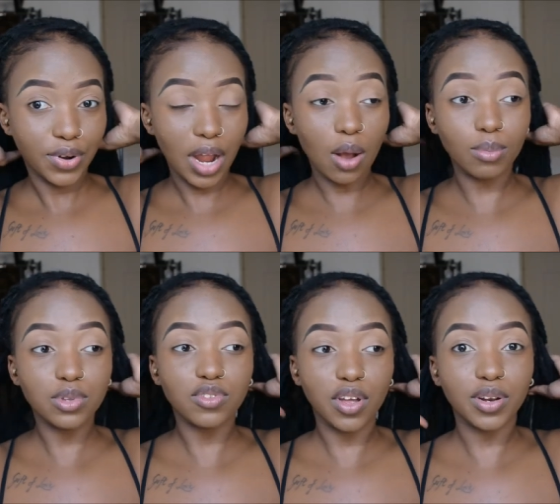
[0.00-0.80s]
I
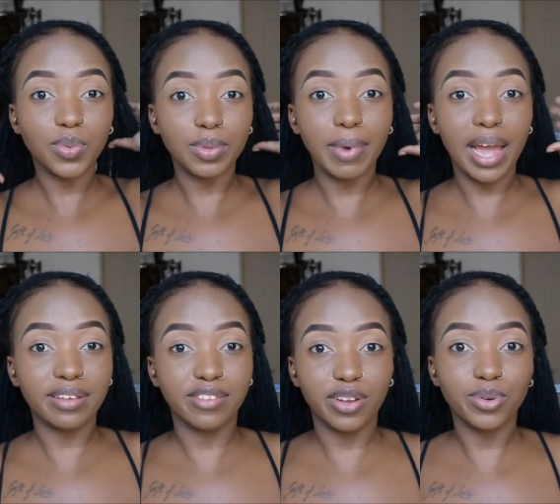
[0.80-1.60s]
almost started with my
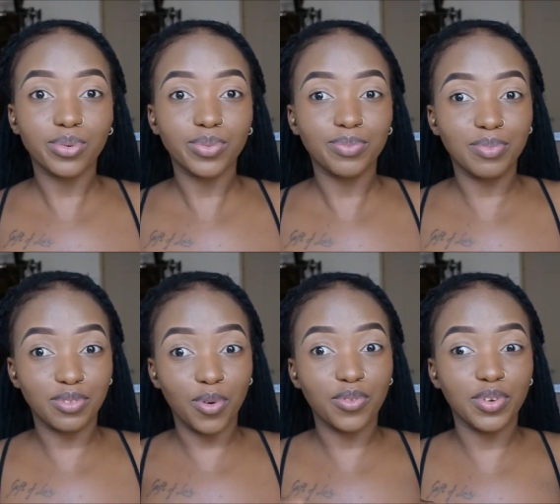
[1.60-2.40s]
eyeshadow
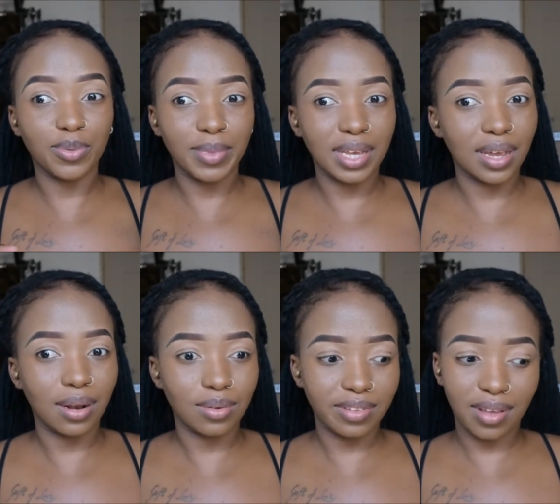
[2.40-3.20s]
before filming and
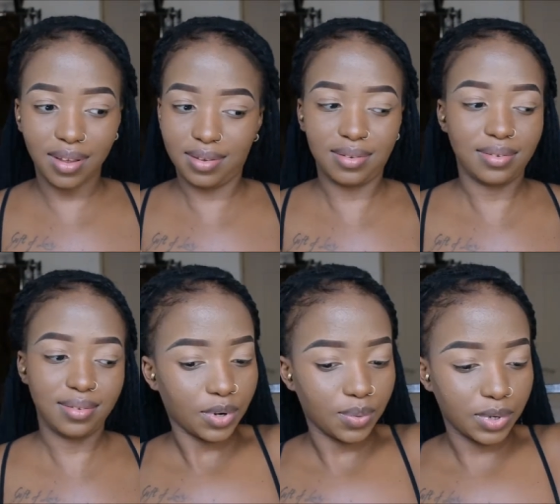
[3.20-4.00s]
I was like
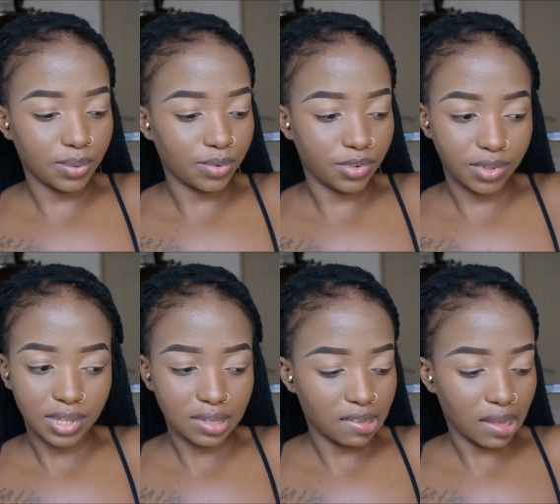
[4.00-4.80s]
girl we don't do
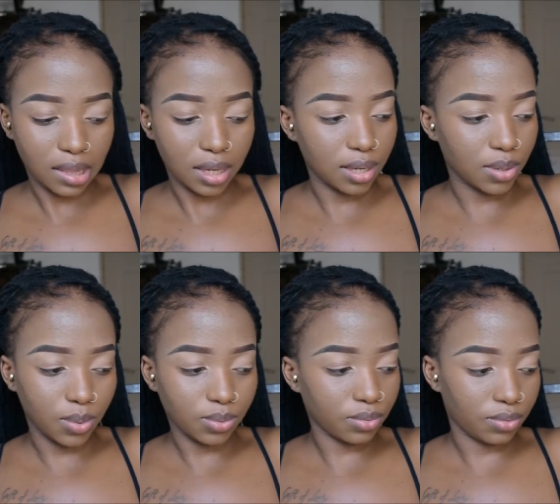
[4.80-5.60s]
things like that
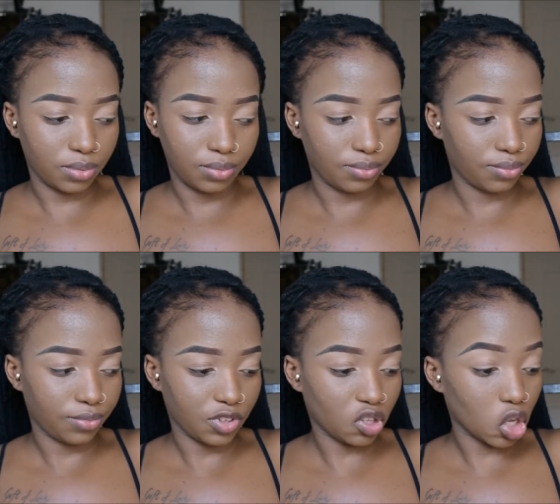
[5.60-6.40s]
don't
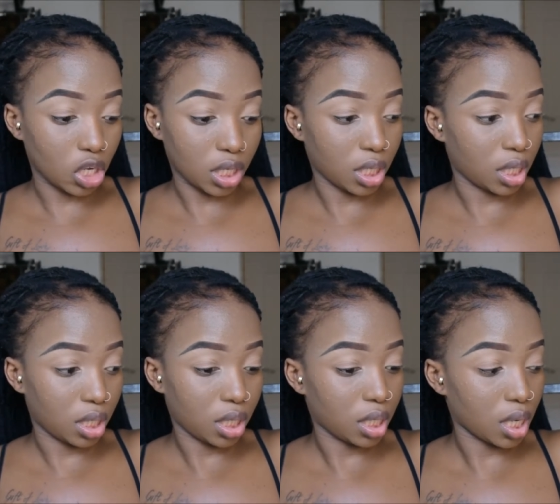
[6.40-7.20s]
start
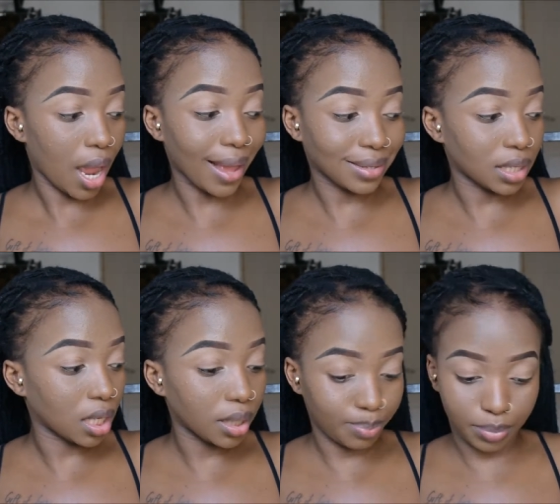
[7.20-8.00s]
acting
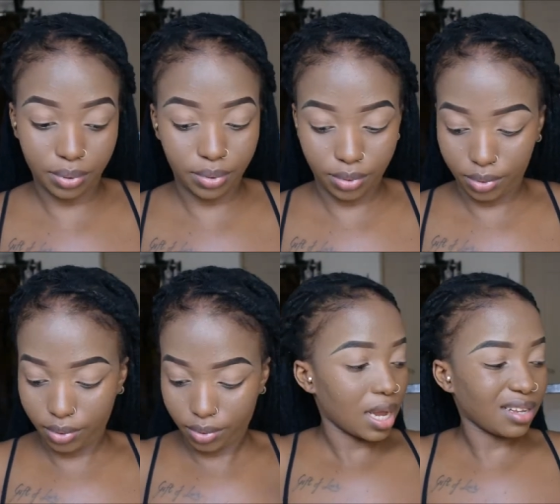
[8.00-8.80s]
up
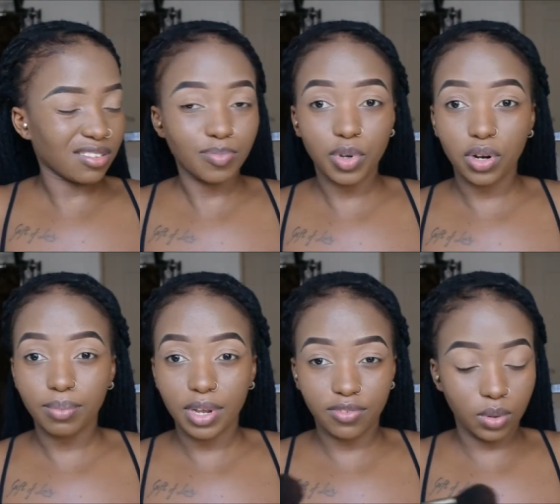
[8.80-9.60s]
I just put on
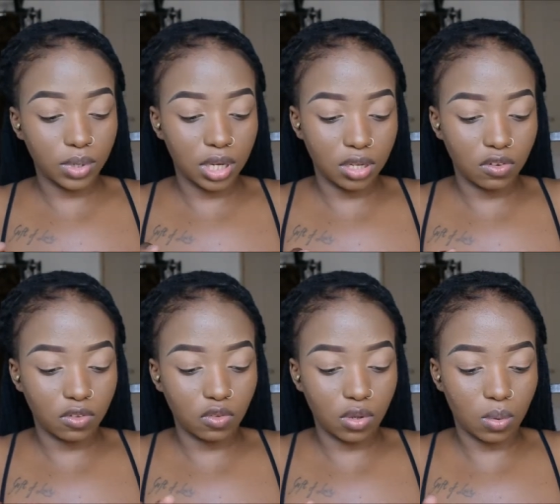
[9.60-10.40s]
my
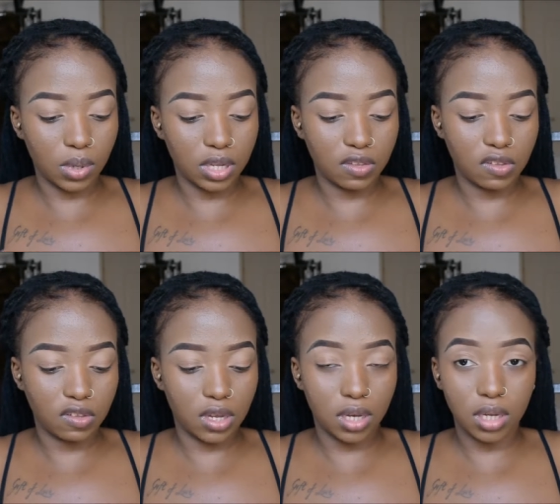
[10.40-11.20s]
foundation so I want to
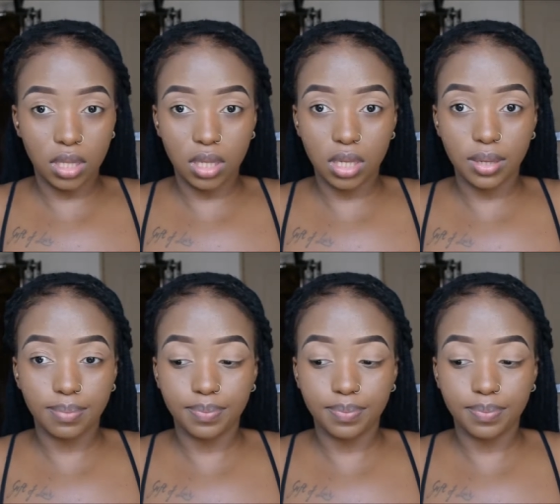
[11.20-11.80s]
set it